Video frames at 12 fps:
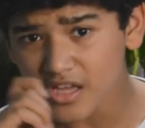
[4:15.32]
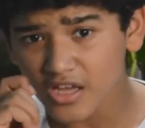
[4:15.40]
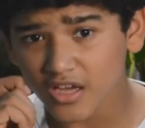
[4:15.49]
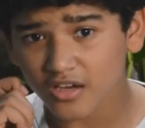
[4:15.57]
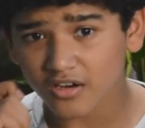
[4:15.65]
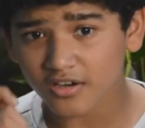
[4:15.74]

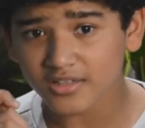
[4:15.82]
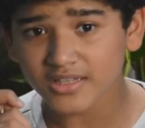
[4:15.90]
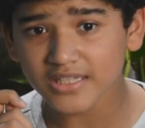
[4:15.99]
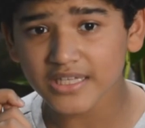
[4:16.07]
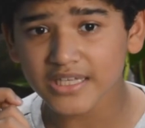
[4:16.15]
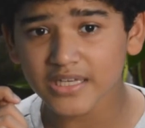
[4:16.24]

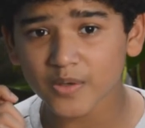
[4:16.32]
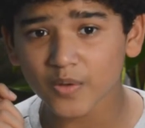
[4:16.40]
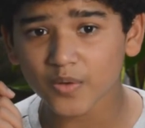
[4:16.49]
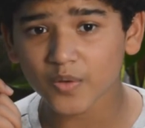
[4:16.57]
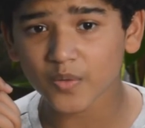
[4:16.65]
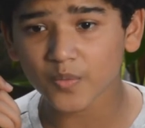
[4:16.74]
Currently,
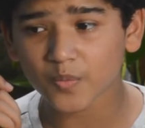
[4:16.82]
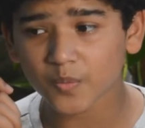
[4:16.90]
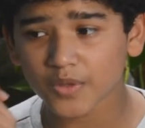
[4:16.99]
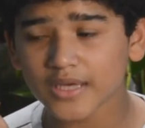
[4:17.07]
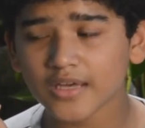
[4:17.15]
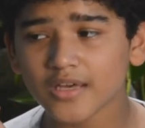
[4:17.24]

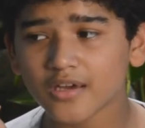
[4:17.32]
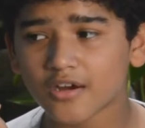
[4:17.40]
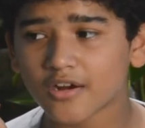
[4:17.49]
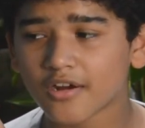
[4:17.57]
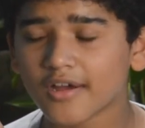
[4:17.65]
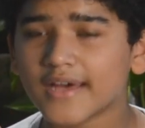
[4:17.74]
we are
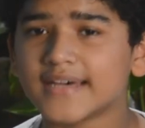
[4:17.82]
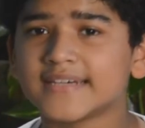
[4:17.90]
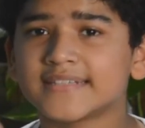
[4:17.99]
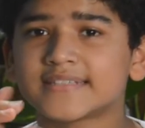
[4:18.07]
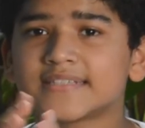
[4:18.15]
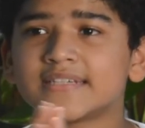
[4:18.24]

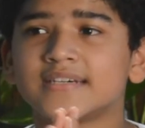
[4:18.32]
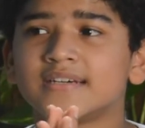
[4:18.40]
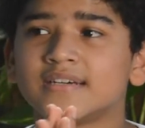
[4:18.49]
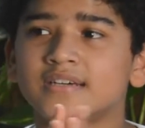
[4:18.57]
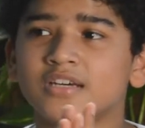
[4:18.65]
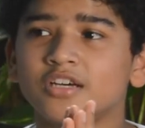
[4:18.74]
at
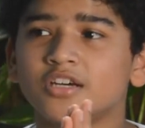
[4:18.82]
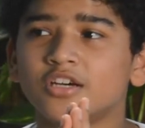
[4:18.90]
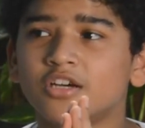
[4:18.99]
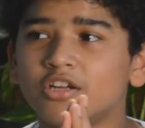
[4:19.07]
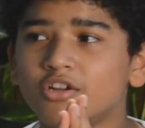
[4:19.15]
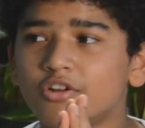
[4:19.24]

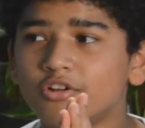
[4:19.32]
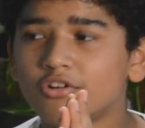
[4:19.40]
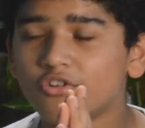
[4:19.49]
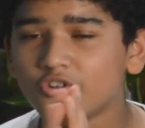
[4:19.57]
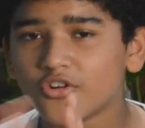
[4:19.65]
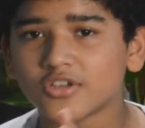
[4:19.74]

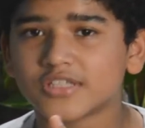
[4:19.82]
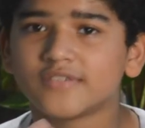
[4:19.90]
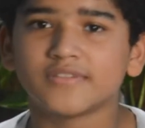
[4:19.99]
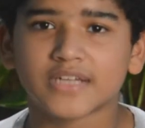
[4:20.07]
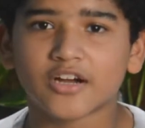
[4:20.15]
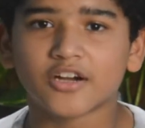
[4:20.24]
not even
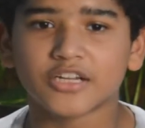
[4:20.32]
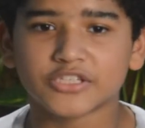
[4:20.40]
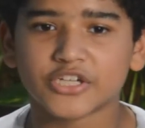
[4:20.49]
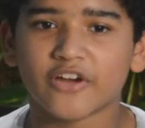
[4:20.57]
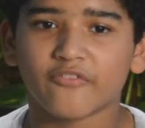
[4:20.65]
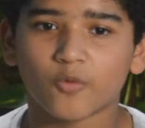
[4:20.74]
Kardashev
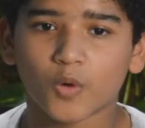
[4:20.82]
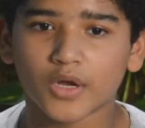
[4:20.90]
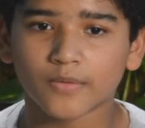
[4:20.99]
1.